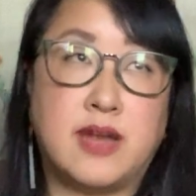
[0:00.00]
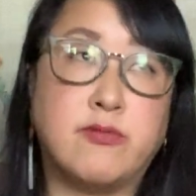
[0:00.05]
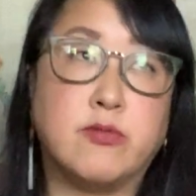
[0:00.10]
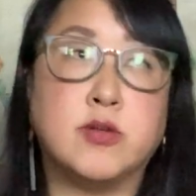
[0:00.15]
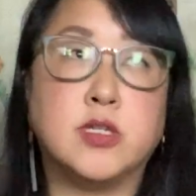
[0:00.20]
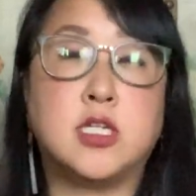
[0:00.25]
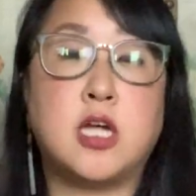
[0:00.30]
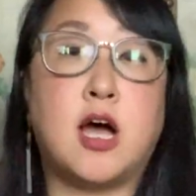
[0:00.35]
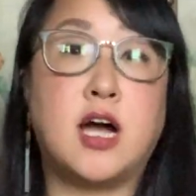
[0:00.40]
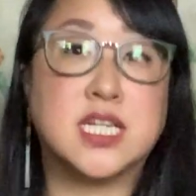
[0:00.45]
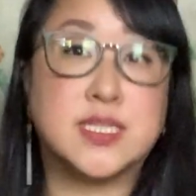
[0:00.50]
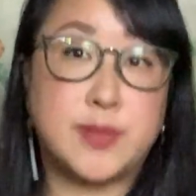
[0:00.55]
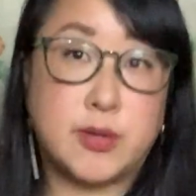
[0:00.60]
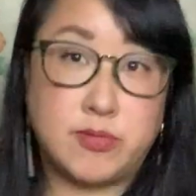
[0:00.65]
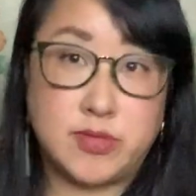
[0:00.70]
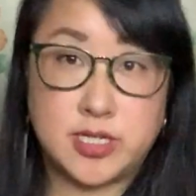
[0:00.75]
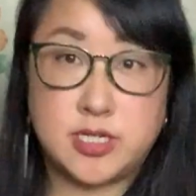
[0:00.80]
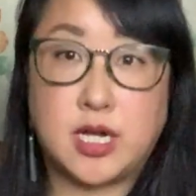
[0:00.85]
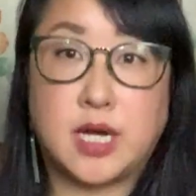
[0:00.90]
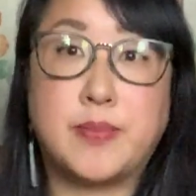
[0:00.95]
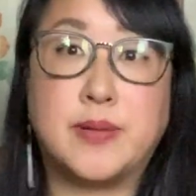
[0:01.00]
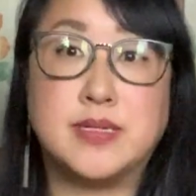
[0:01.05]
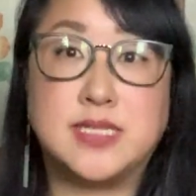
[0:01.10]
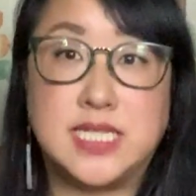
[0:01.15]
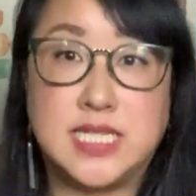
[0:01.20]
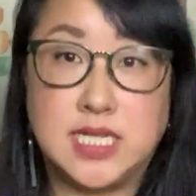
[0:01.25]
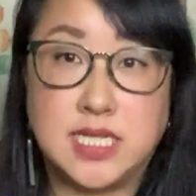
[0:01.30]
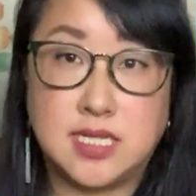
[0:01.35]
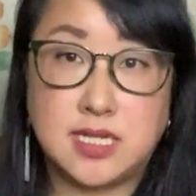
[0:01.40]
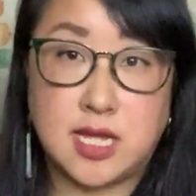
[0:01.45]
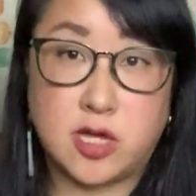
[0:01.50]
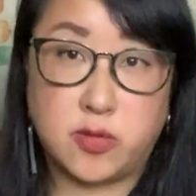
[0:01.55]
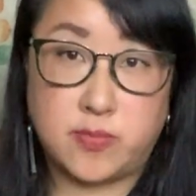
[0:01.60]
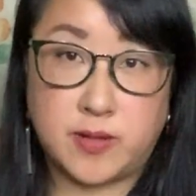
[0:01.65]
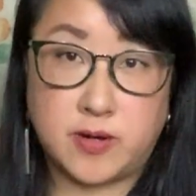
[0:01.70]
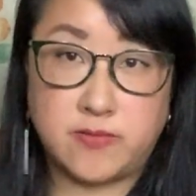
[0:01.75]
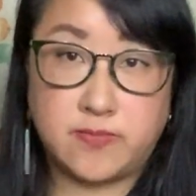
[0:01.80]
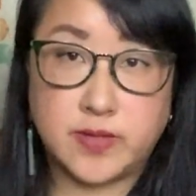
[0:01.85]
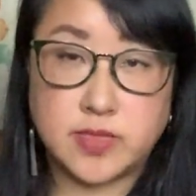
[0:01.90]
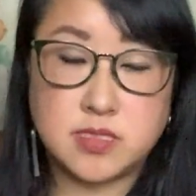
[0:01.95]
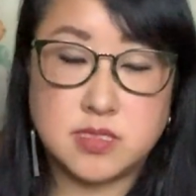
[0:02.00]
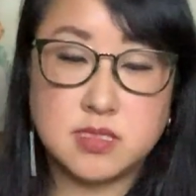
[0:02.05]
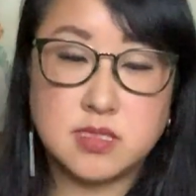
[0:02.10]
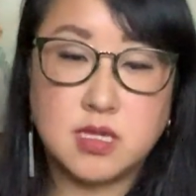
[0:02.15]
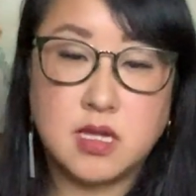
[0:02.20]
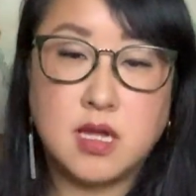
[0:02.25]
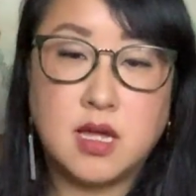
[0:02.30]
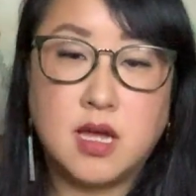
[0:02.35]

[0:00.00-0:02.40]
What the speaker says: everyone talks about when they talk about tea and health benefits.